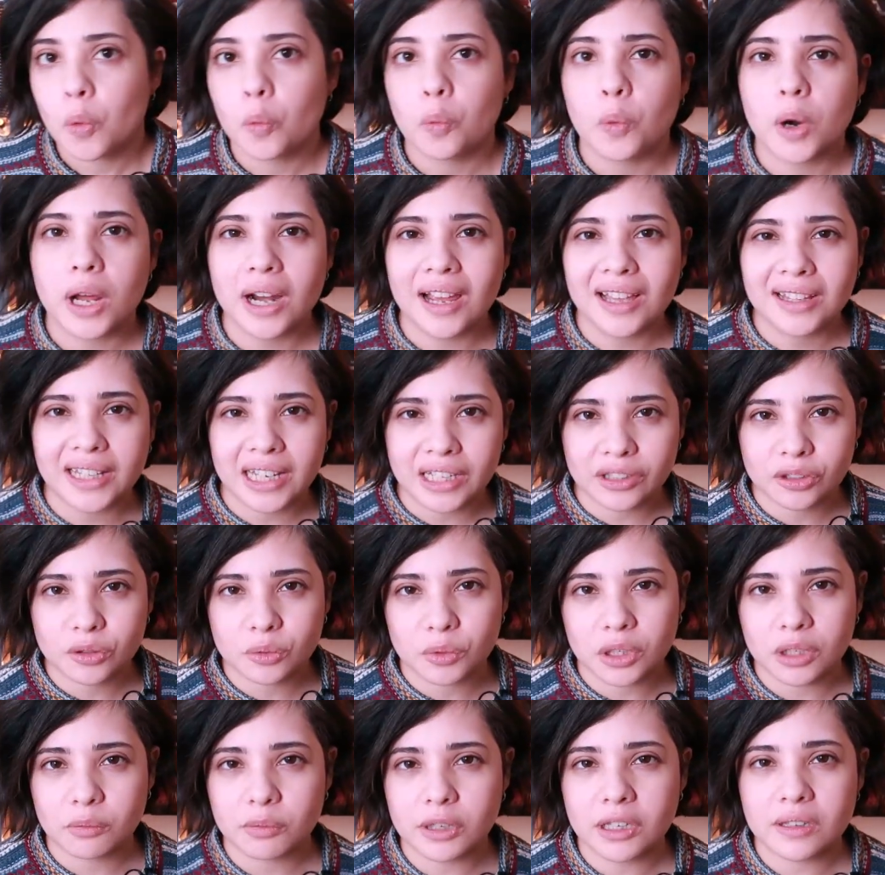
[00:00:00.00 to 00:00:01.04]
what I like to
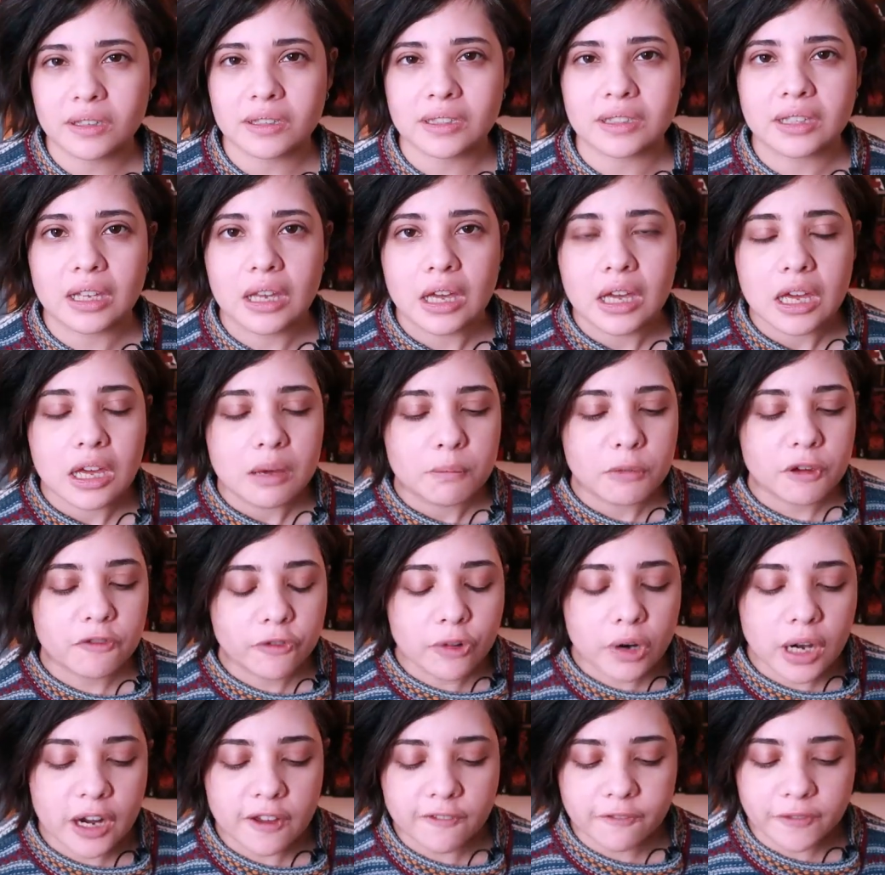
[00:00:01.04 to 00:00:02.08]
read, because
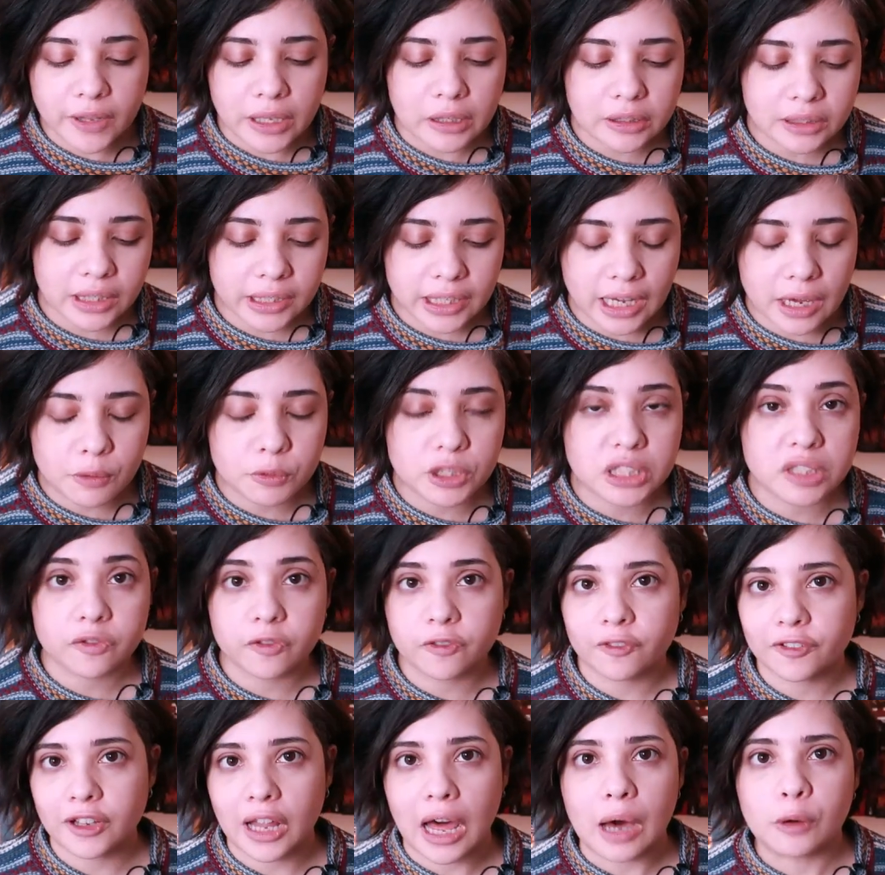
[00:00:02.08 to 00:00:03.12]
before I felt like I was
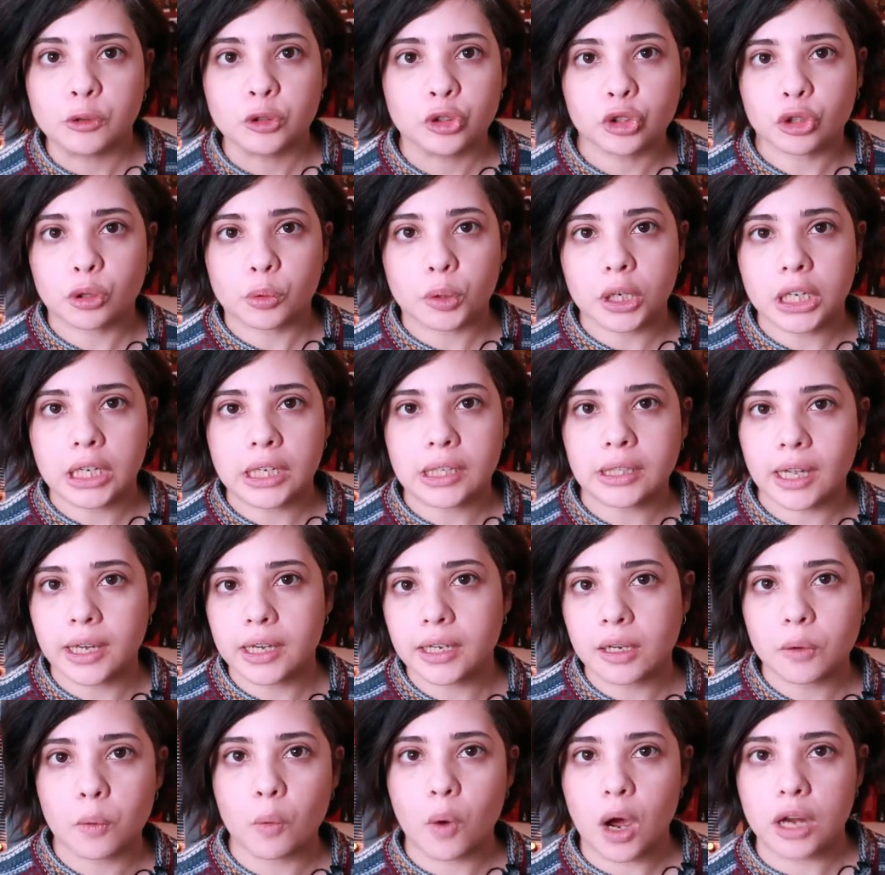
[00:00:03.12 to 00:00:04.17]
floundering,
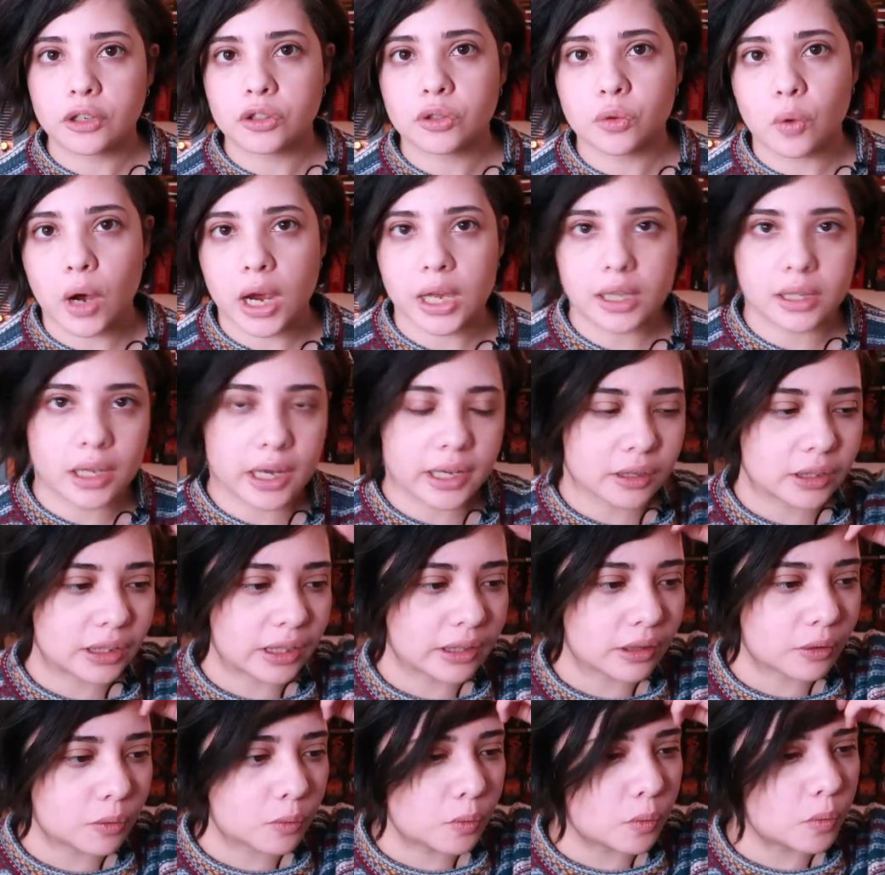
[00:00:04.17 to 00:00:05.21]
like what do I
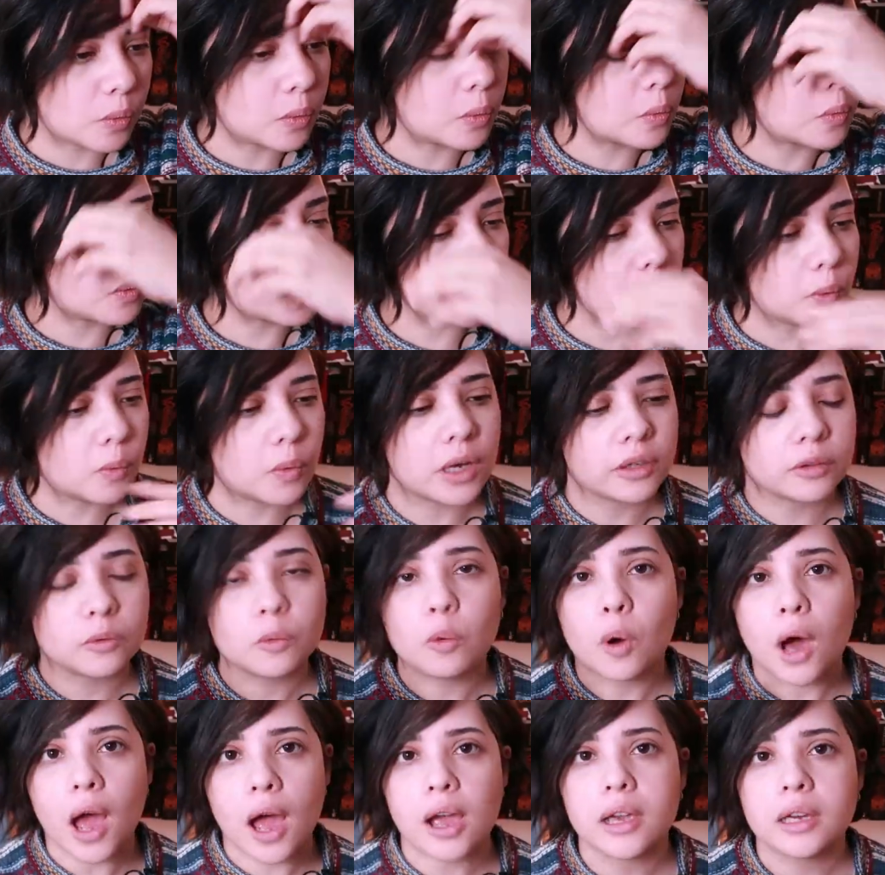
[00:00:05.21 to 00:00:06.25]
like what,
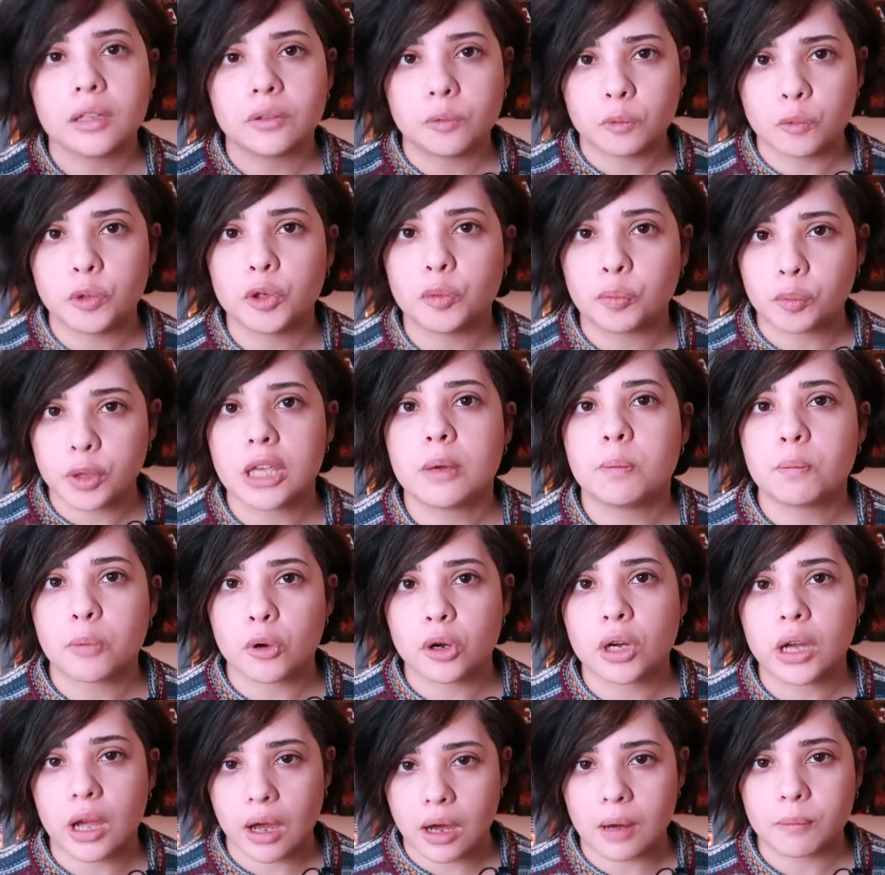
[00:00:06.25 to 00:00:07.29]
why would
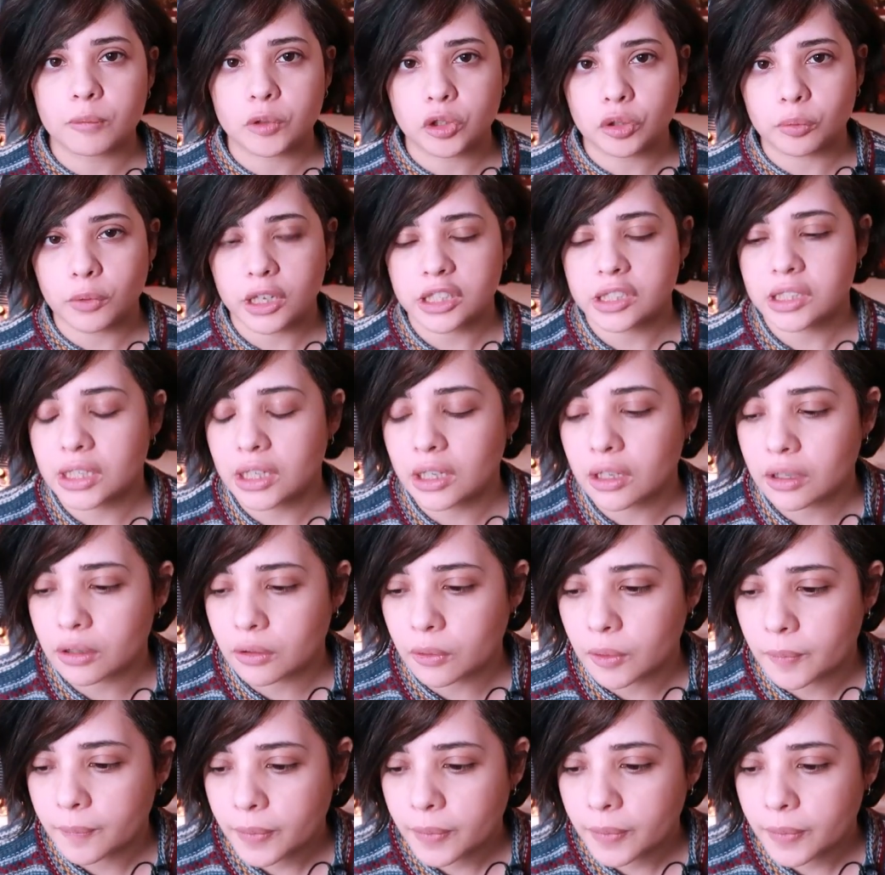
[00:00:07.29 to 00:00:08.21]
people come to my channel?